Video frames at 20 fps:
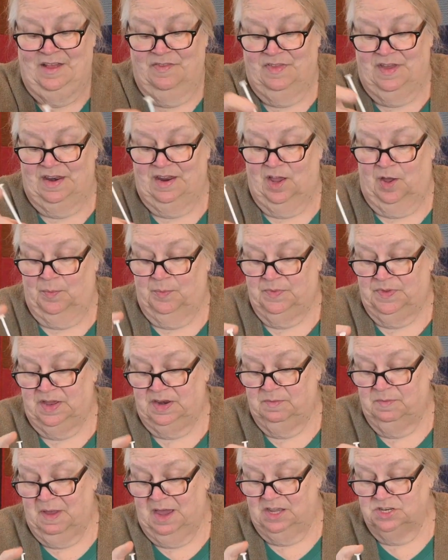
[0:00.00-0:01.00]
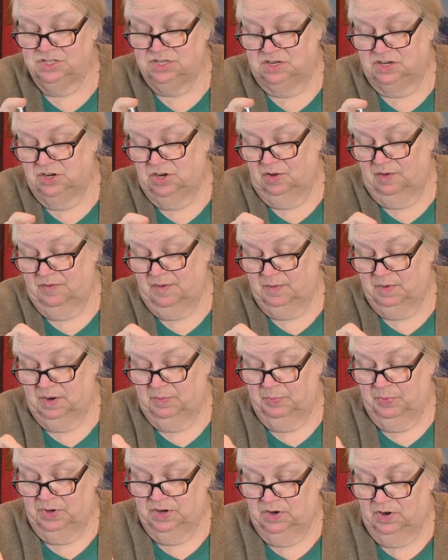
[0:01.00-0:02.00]
that helps. And imagine, you know, if I'm going
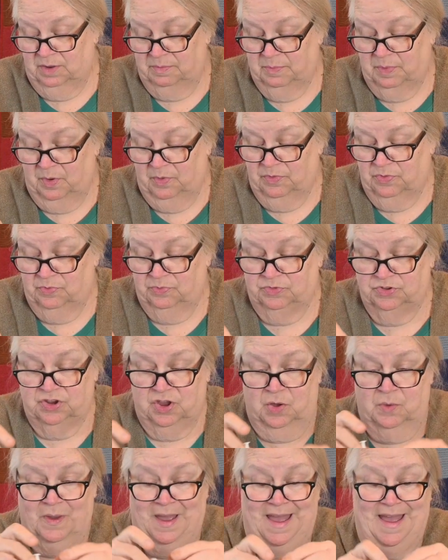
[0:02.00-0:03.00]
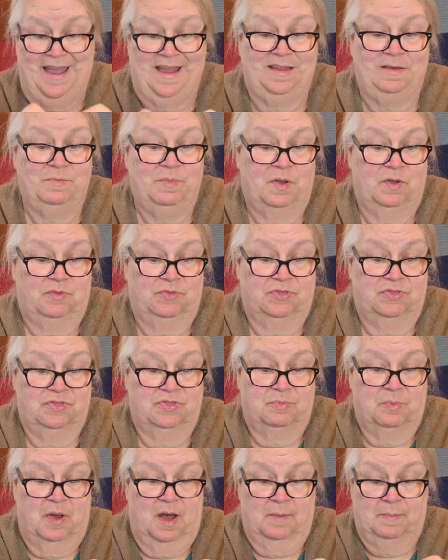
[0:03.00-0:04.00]
to put it on both Joe and both
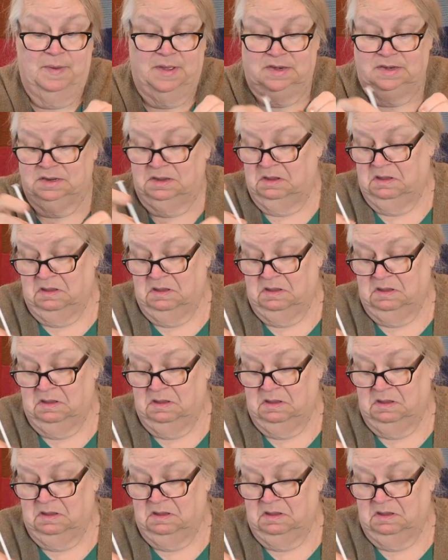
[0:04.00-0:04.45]
the poppet,